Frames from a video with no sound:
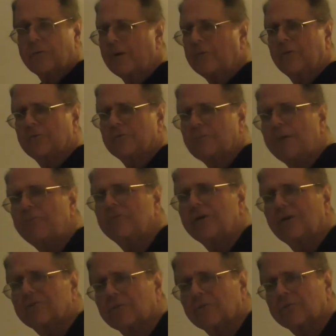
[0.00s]
Or maybe it
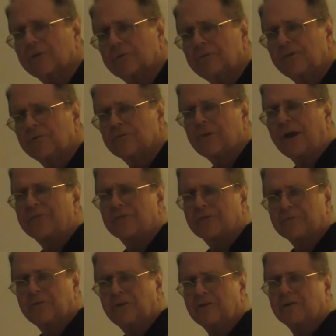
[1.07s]
was after
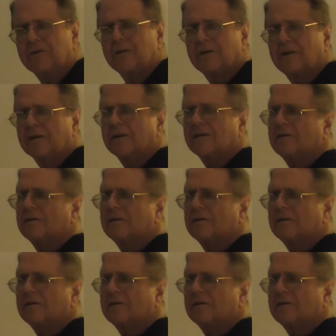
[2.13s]
communion.